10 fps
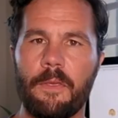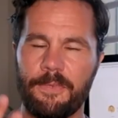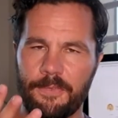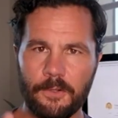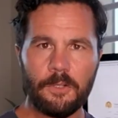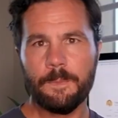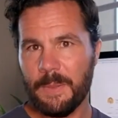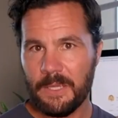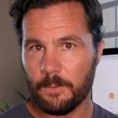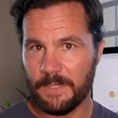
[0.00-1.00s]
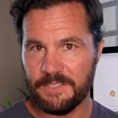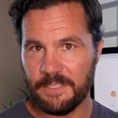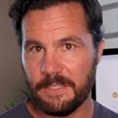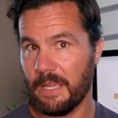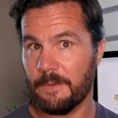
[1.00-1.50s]
The third big
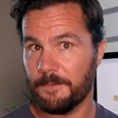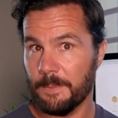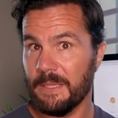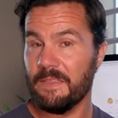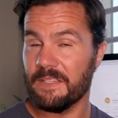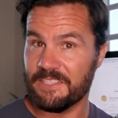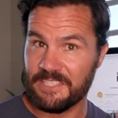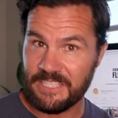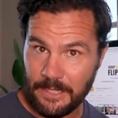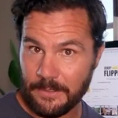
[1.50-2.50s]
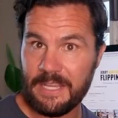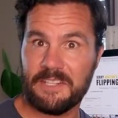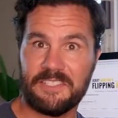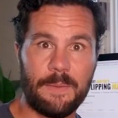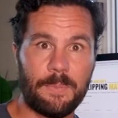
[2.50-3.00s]
reason, and for me the
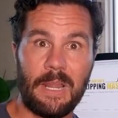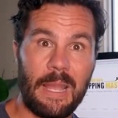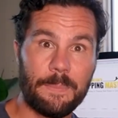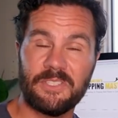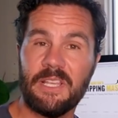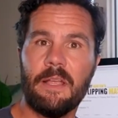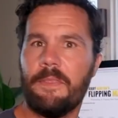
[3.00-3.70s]
scariest and perhaps